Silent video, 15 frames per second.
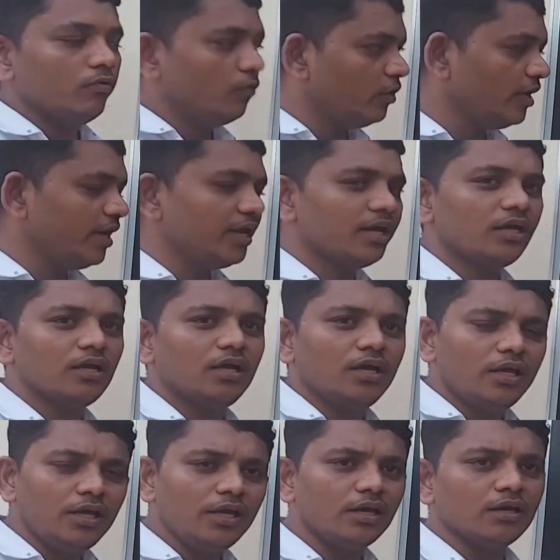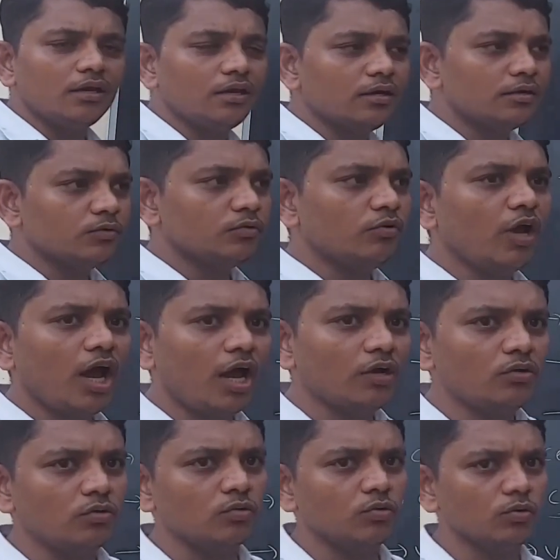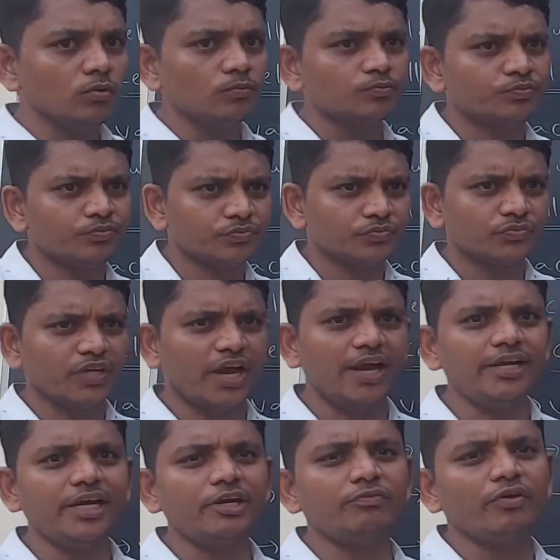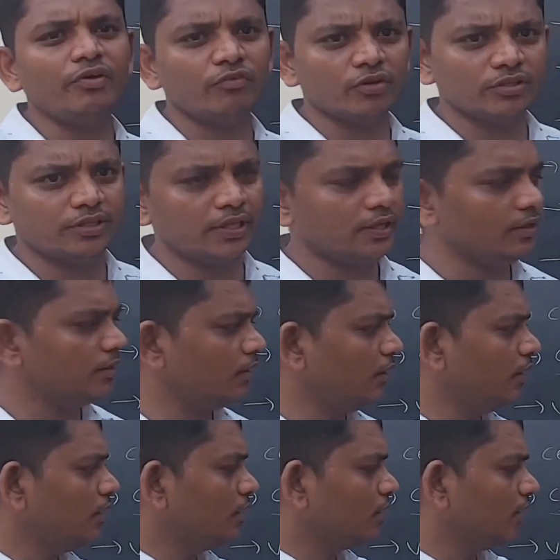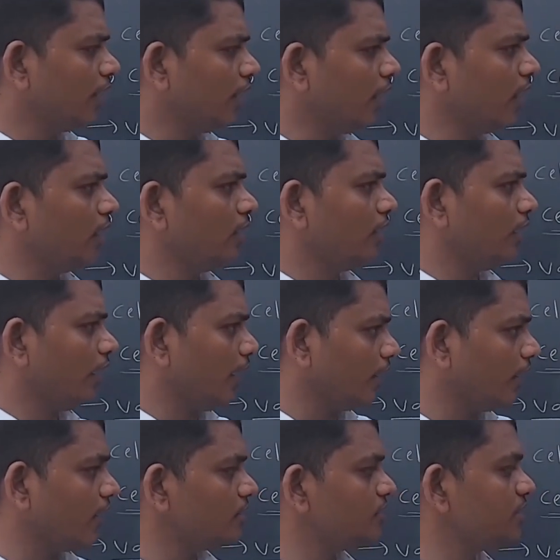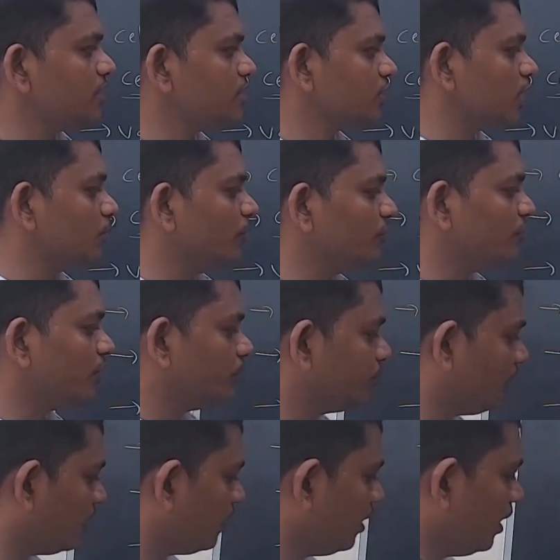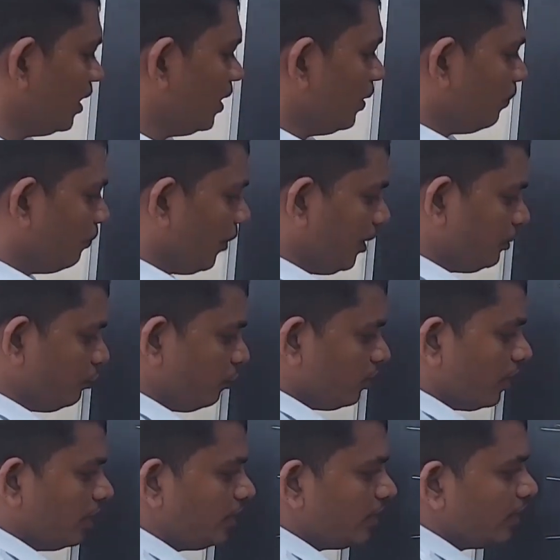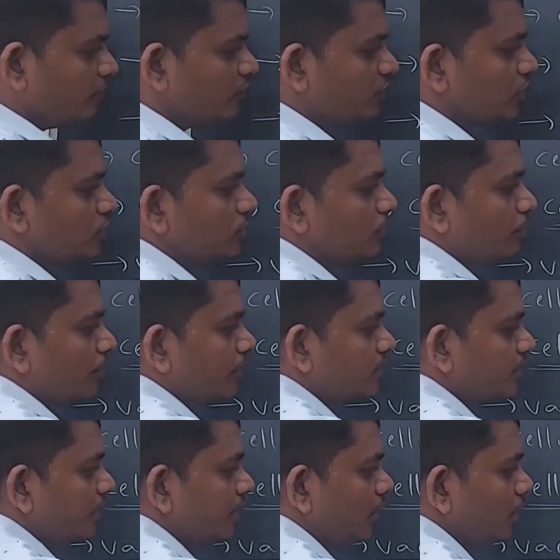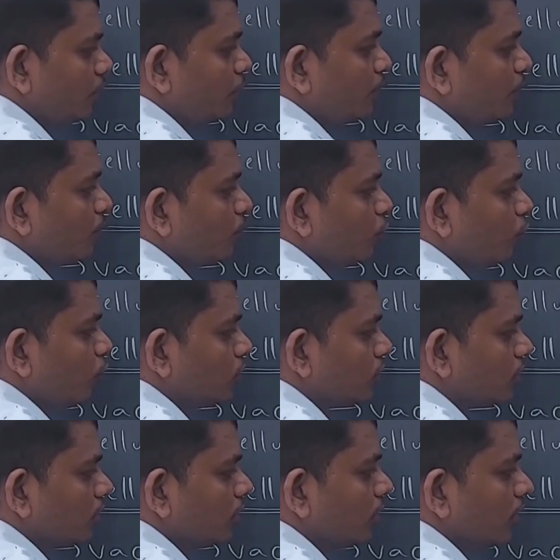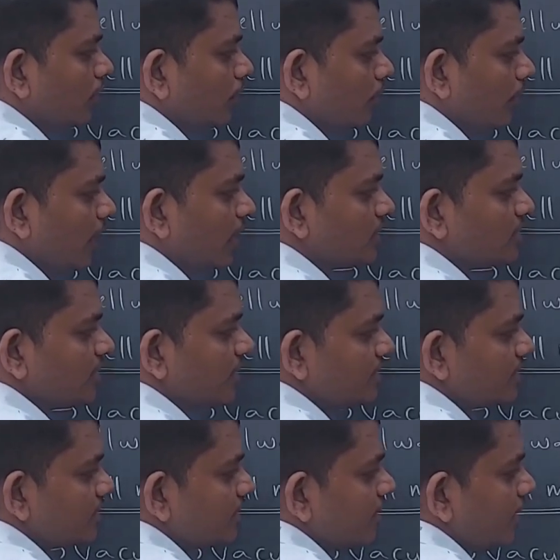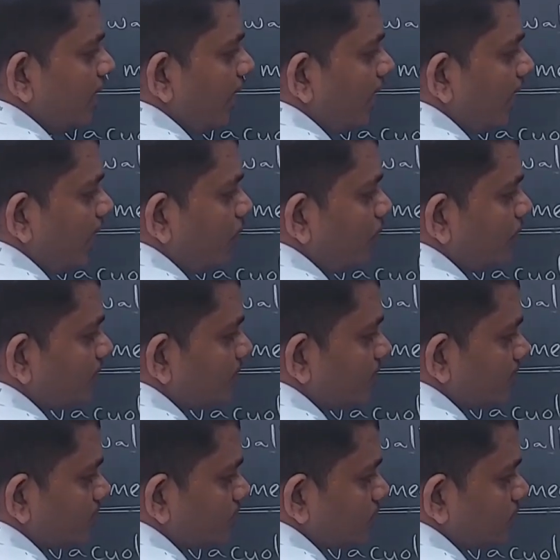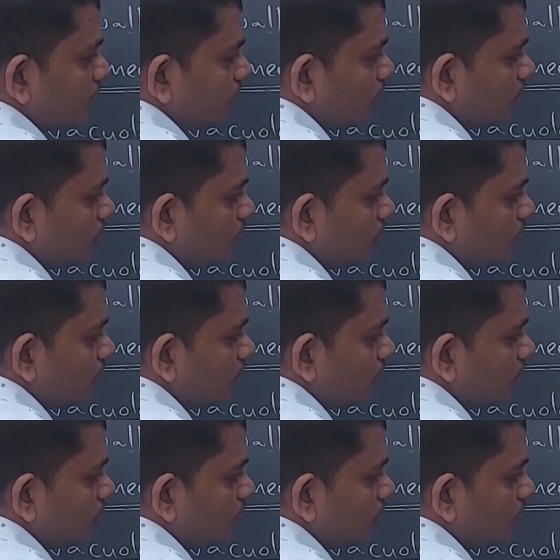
Okay, here we have to identify one thing. The energy is coming from the mitochondria, which is present in both plant cells and animal cells.